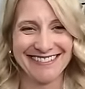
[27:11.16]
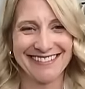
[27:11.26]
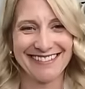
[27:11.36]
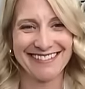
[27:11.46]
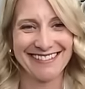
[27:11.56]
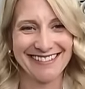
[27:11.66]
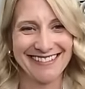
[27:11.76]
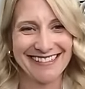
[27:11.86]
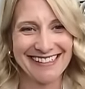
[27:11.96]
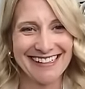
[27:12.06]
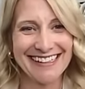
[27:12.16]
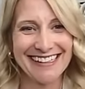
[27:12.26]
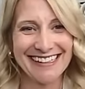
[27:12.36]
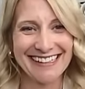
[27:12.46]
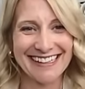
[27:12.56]

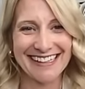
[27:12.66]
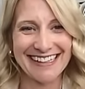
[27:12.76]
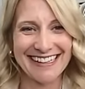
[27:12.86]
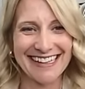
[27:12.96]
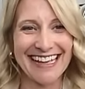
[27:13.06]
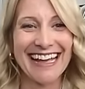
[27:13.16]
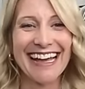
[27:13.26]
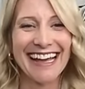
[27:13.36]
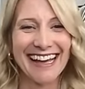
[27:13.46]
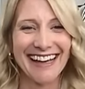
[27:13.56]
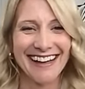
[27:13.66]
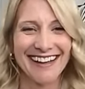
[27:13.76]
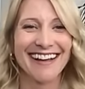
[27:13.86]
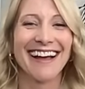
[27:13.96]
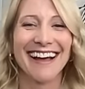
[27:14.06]

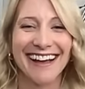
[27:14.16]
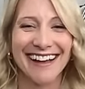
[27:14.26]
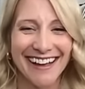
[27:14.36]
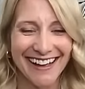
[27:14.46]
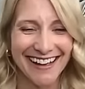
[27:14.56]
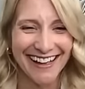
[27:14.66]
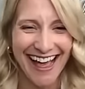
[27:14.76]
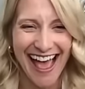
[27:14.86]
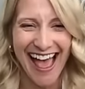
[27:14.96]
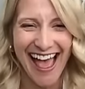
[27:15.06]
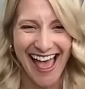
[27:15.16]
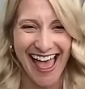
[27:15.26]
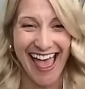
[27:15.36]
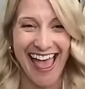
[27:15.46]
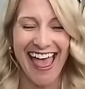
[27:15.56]

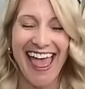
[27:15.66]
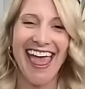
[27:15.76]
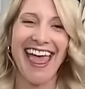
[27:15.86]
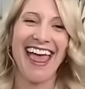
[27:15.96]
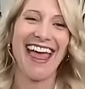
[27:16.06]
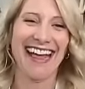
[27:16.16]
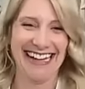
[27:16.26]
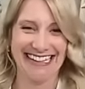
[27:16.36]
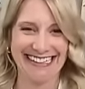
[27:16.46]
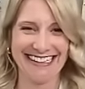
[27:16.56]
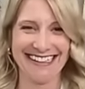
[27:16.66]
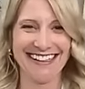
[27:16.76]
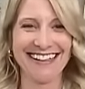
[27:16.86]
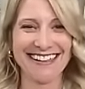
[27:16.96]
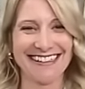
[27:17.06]

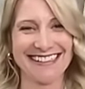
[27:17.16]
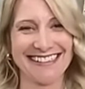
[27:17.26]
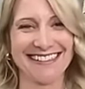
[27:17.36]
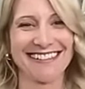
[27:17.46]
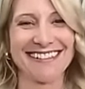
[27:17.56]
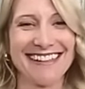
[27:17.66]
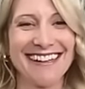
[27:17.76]
The person shown says nothing.